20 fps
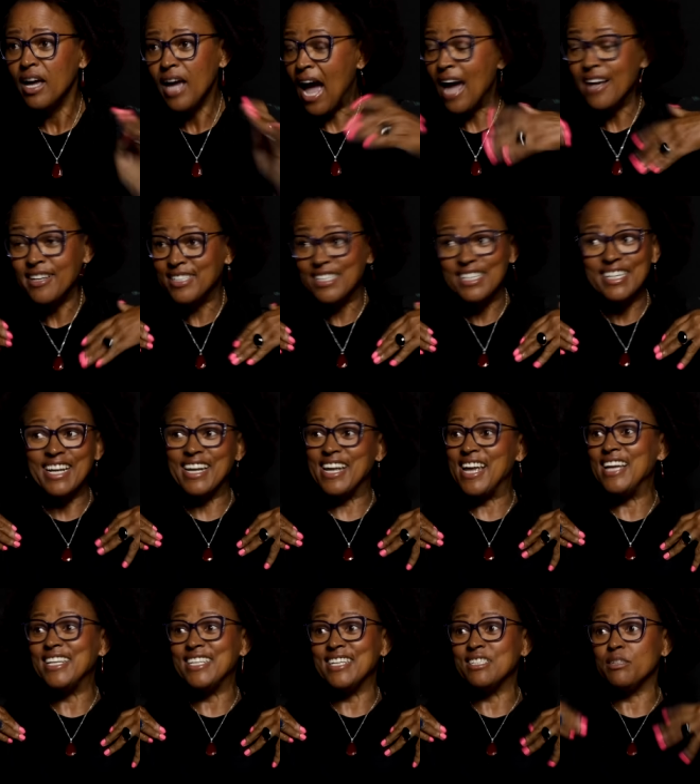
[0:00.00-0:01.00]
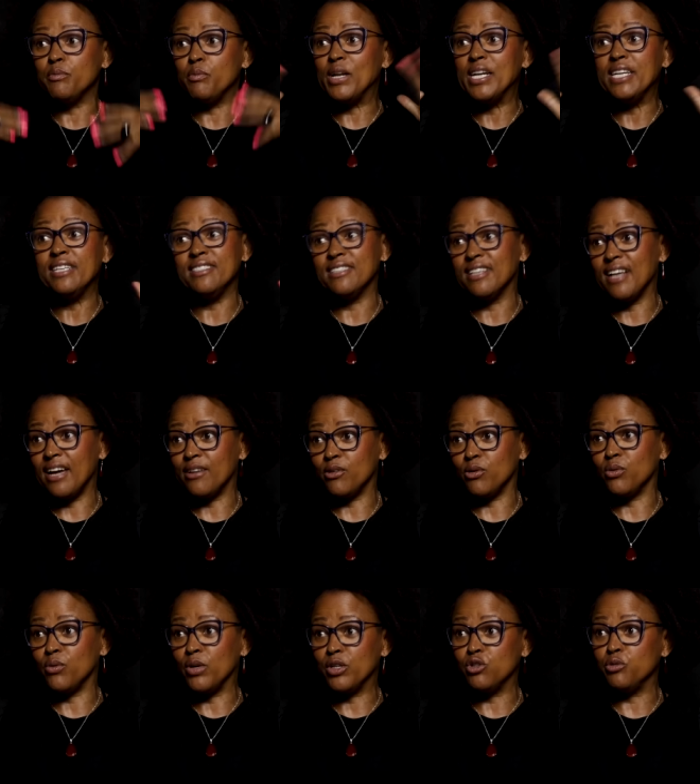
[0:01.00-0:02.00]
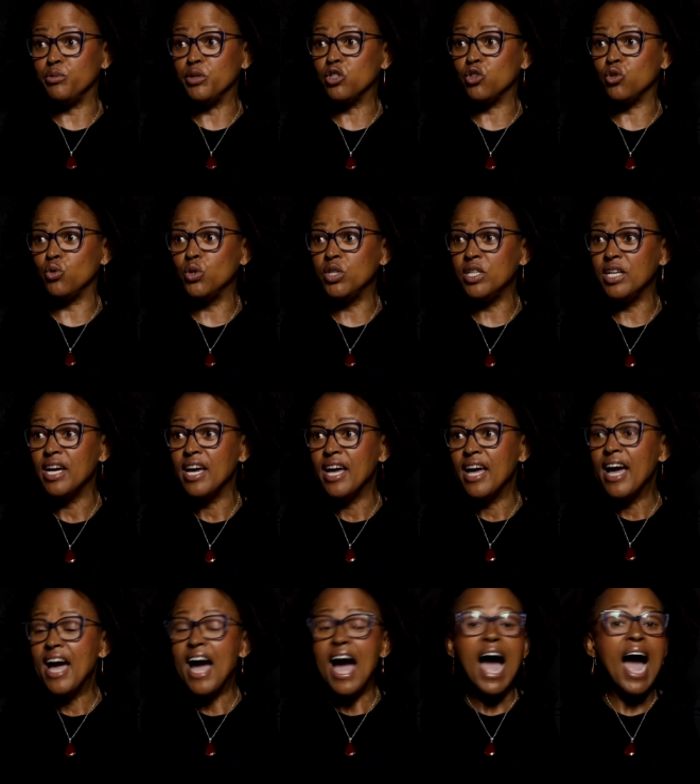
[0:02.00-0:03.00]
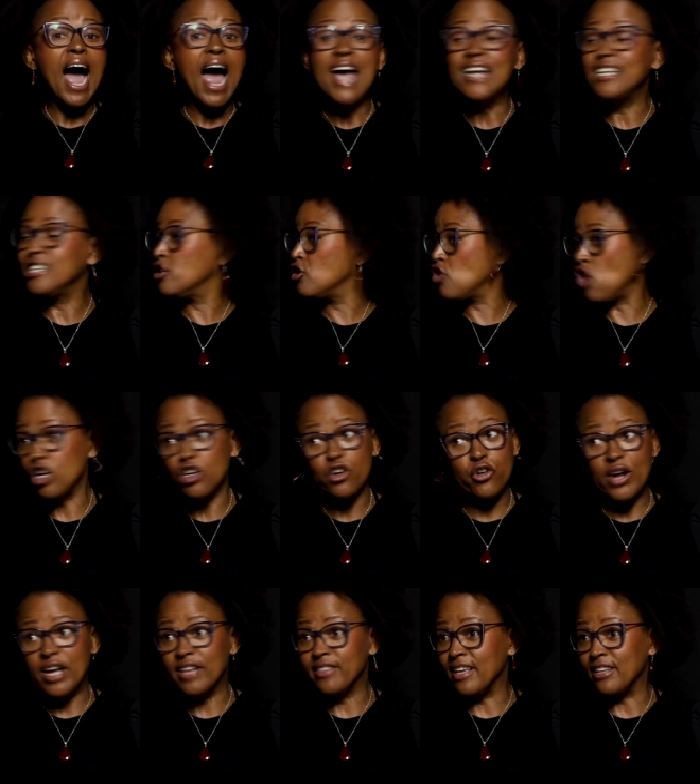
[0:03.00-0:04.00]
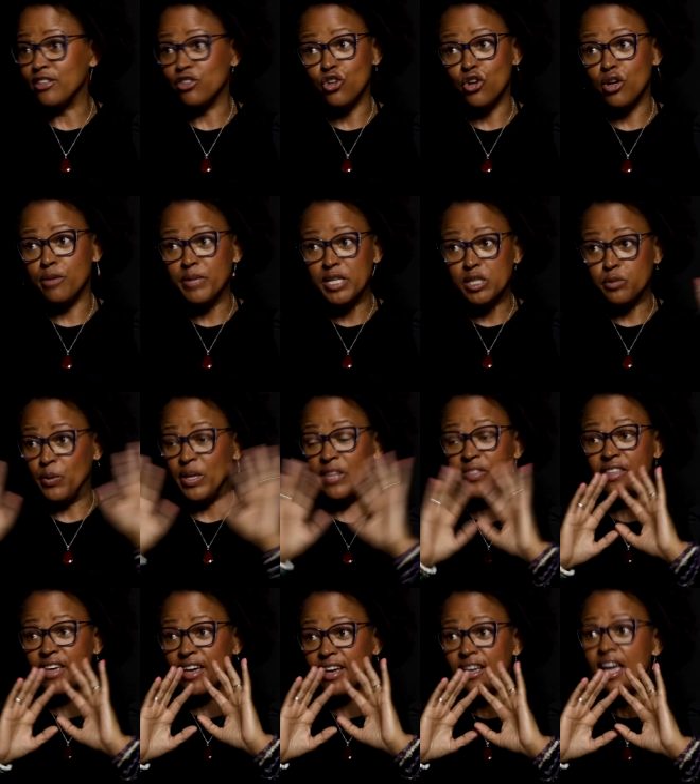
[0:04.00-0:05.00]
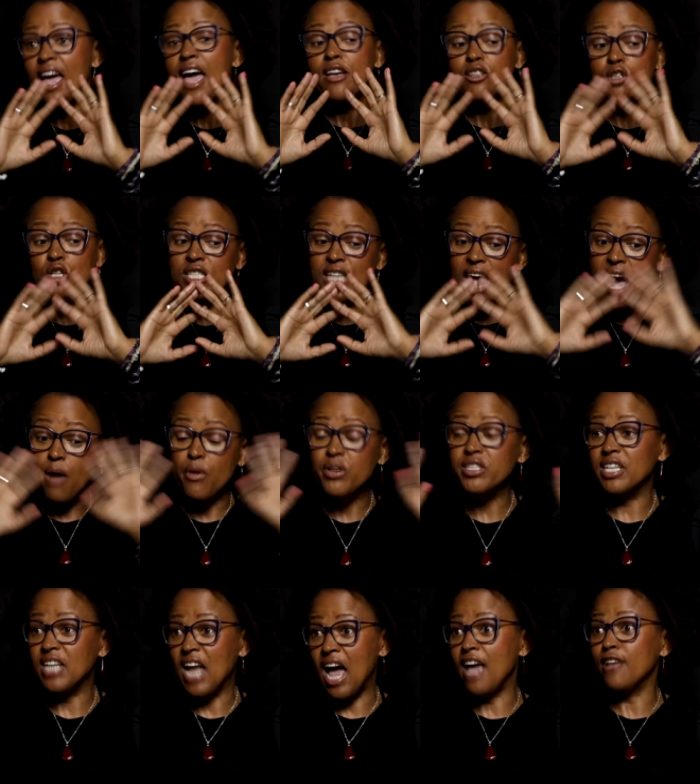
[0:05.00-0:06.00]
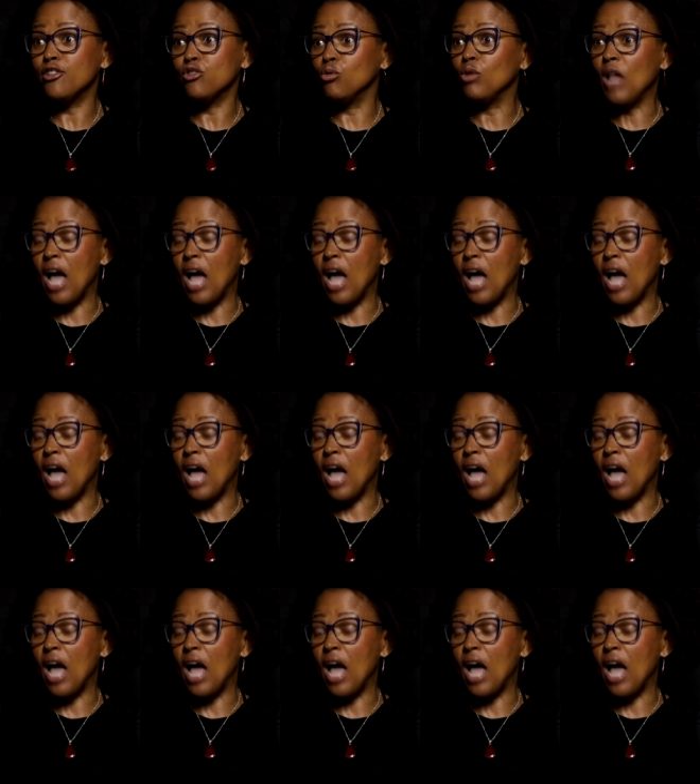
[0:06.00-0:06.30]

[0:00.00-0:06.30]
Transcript: I didn't create it. Yeah. Please, I don't want Th- to be those, sued. Those institutions. I did not create that term. It's been there since I was in high school.